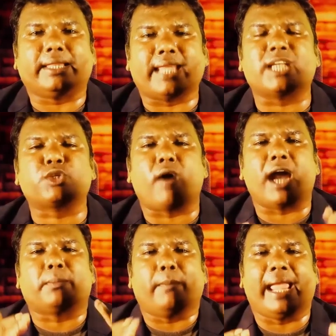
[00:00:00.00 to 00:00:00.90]
That's
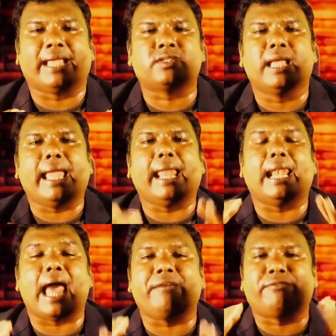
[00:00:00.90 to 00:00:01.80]
what makes
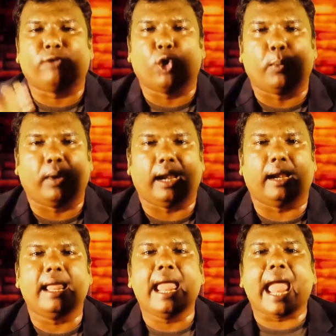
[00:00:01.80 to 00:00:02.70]
a life
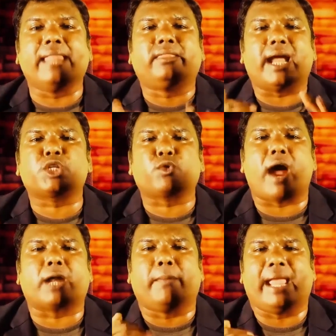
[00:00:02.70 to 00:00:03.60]
noble, and that's
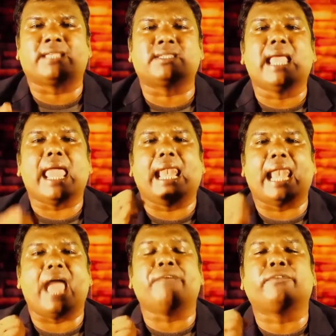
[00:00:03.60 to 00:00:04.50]
what makes a
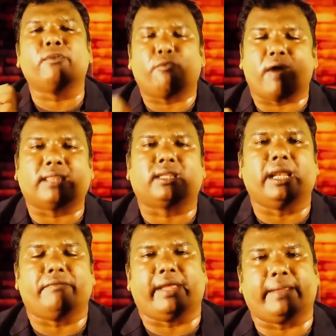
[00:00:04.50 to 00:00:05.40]
life worth
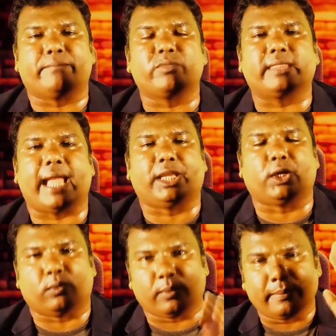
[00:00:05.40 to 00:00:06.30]
living. Thank
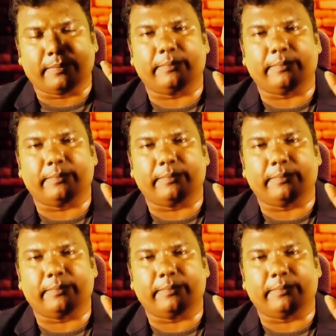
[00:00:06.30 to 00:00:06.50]
you.